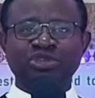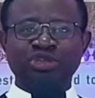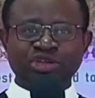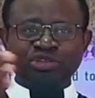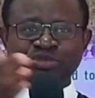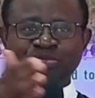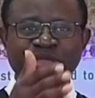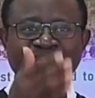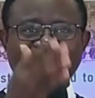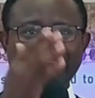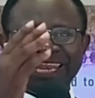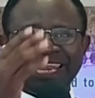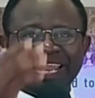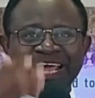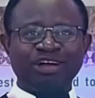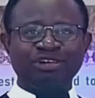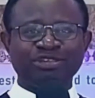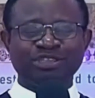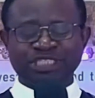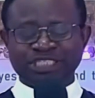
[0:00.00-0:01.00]
could not be
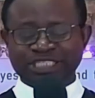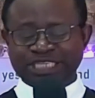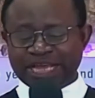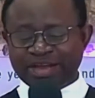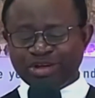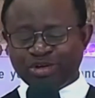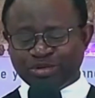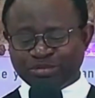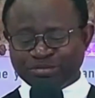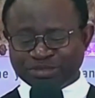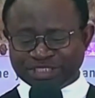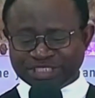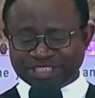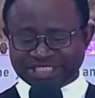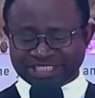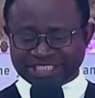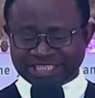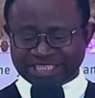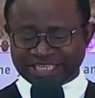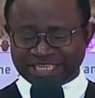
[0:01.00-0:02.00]
allowed in that
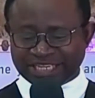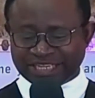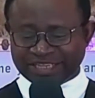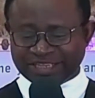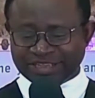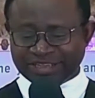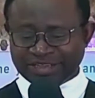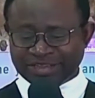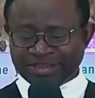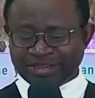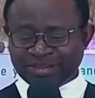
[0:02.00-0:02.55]
community again.